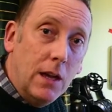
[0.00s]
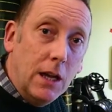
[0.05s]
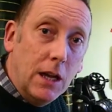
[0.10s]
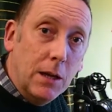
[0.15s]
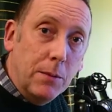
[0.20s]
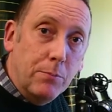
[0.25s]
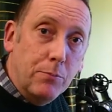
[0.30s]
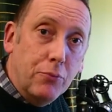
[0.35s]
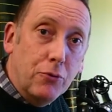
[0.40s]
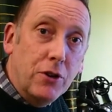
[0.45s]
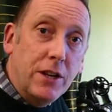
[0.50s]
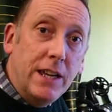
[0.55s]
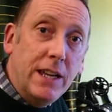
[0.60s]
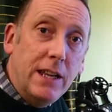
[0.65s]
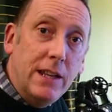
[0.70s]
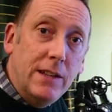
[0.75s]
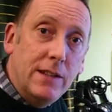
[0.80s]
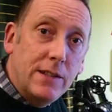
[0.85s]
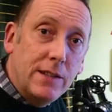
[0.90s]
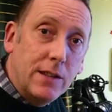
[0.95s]
It
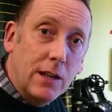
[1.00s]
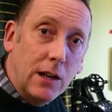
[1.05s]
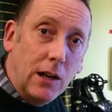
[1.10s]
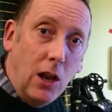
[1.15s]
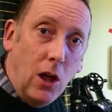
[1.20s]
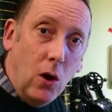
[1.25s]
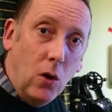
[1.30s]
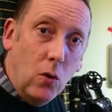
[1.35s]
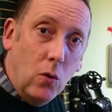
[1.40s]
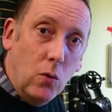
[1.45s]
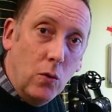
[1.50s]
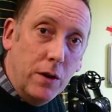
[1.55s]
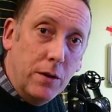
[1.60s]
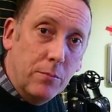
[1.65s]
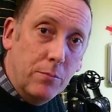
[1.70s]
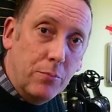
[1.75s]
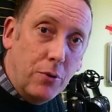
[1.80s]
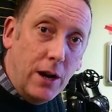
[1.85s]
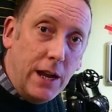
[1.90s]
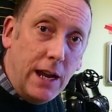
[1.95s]
breathes the glow
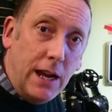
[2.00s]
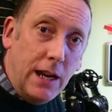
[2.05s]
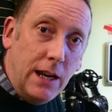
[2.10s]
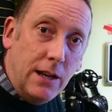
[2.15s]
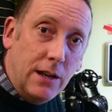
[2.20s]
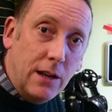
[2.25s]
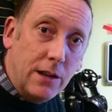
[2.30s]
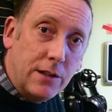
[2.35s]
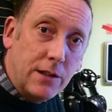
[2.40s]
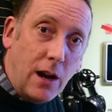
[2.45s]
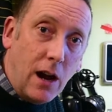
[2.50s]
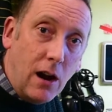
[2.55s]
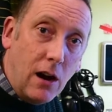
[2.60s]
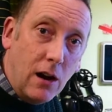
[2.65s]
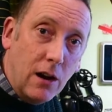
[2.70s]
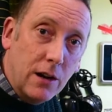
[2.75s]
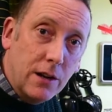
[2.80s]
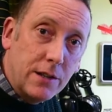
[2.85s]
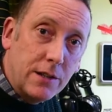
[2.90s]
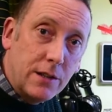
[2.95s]
in brain and
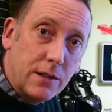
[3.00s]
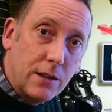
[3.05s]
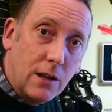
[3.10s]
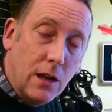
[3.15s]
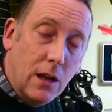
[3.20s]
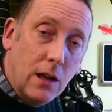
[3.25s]
heart.